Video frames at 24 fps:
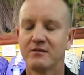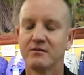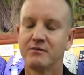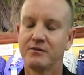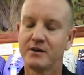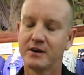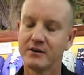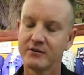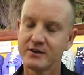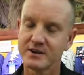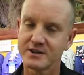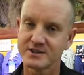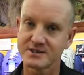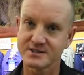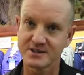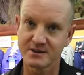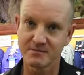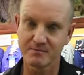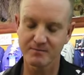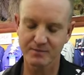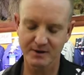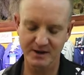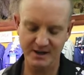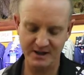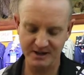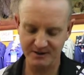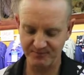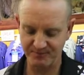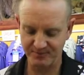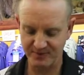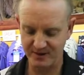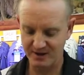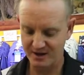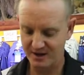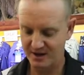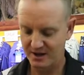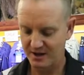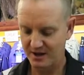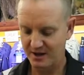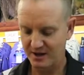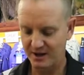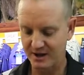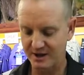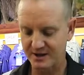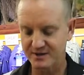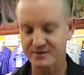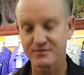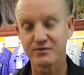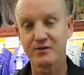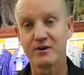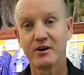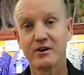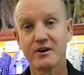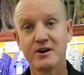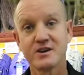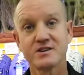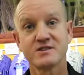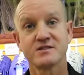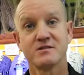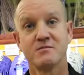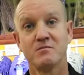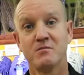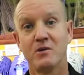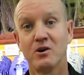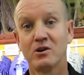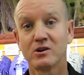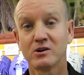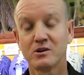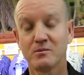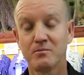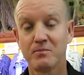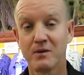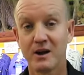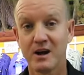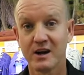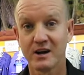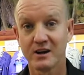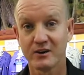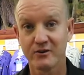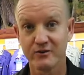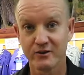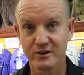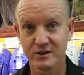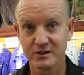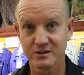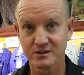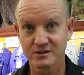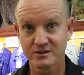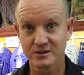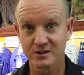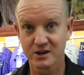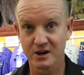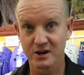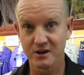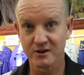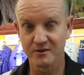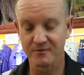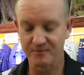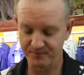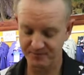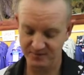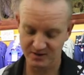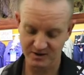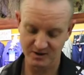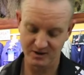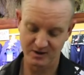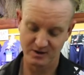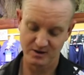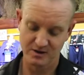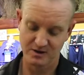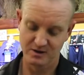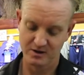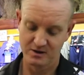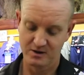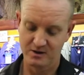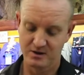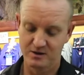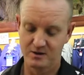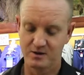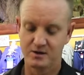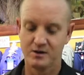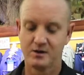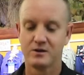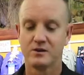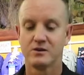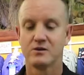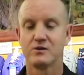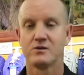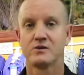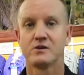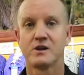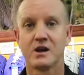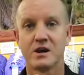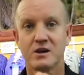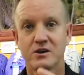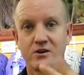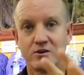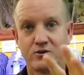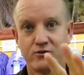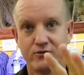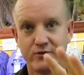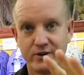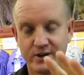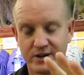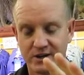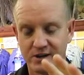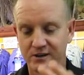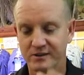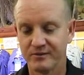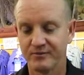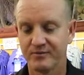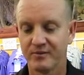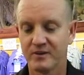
Very simply, as far as multiplying reels go, you take your reel,